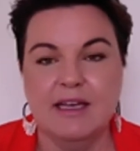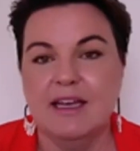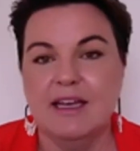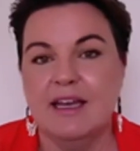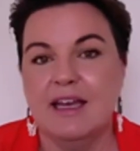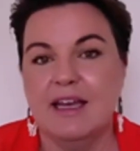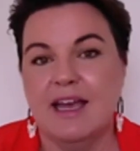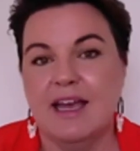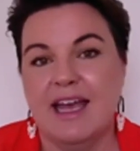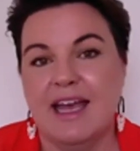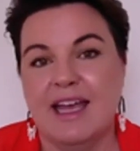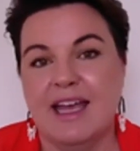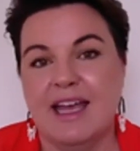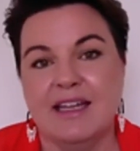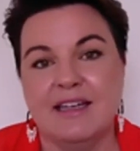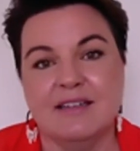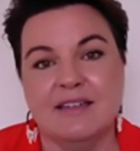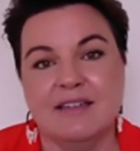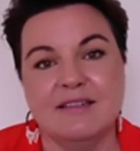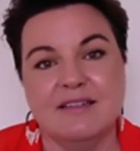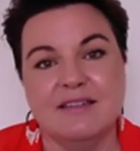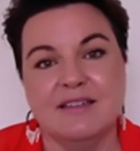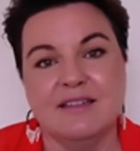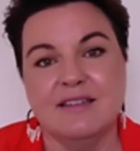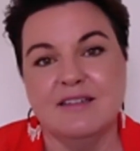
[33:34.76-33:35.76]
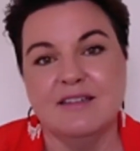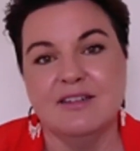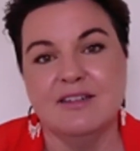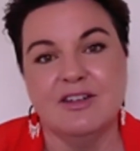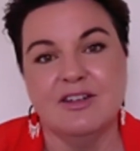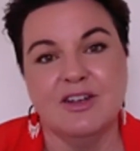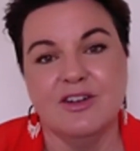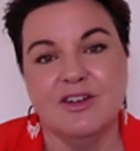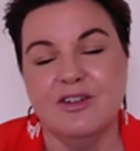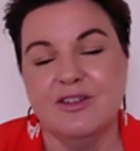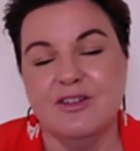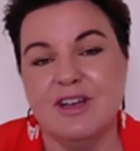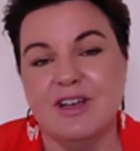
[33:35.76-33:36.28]
and, you know,
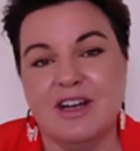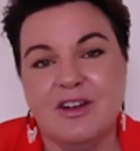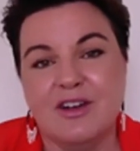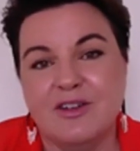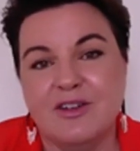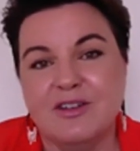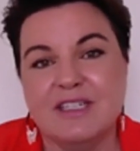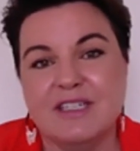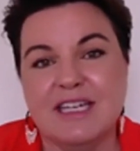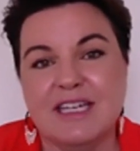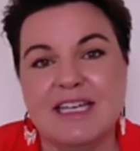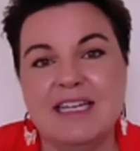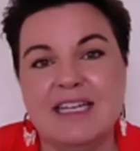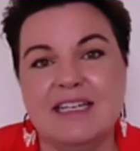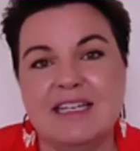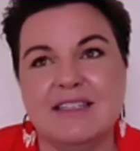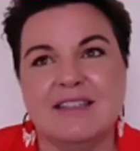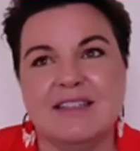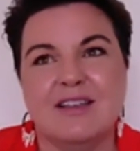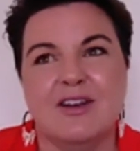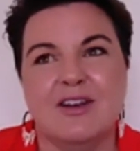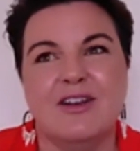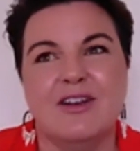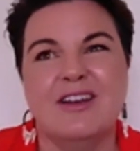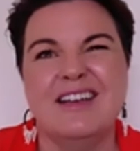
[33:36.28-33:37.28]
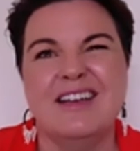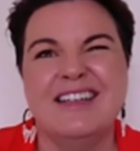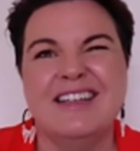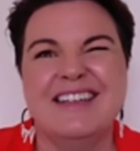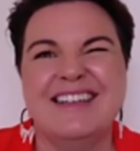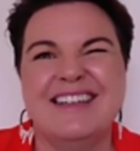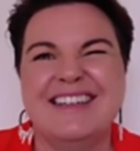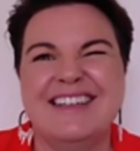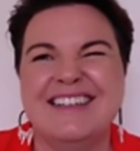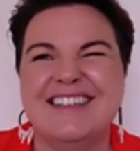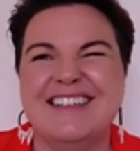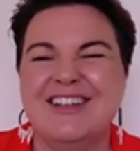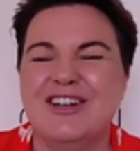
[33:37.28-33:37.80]
an OT. So,
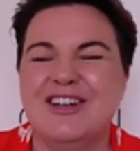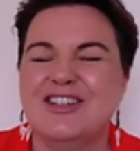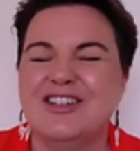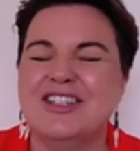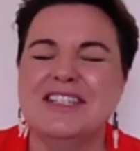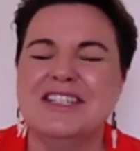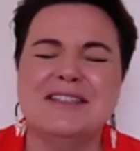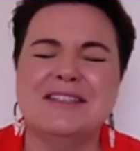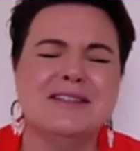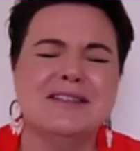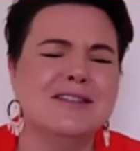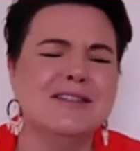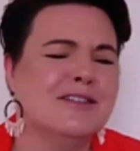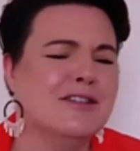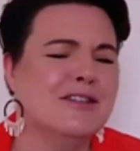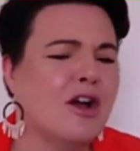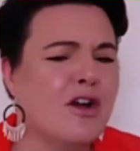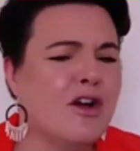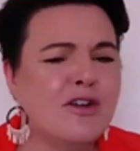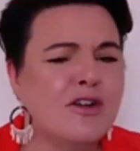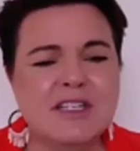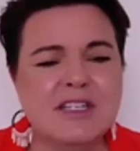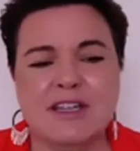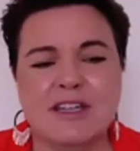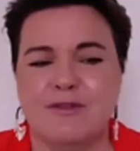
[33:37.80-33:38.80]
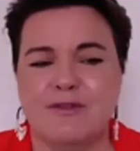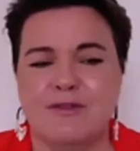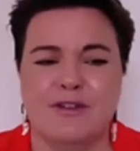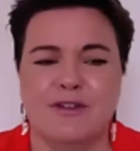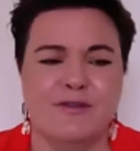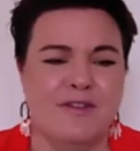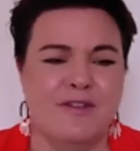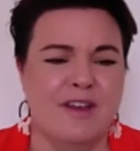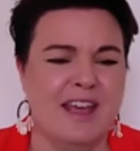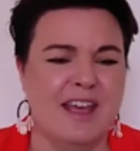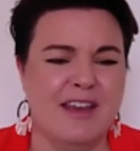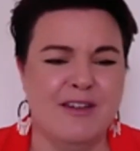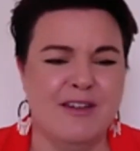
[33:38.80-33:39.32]
gosh, it's so different
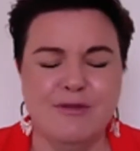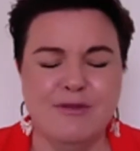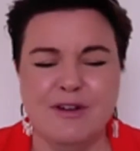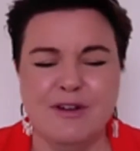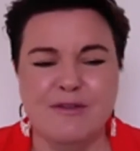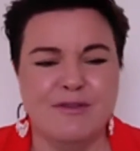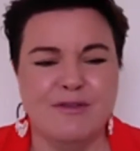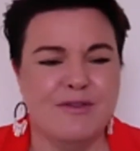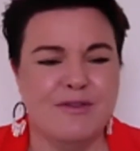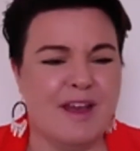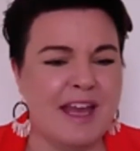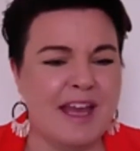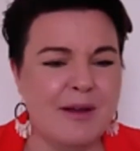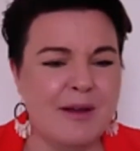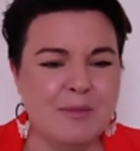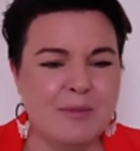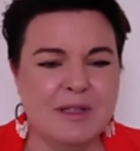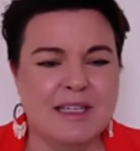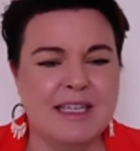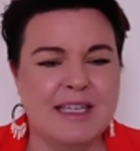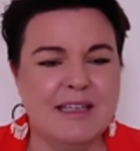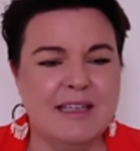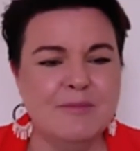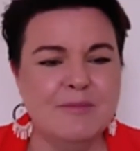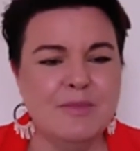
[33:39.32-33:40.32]
for every family.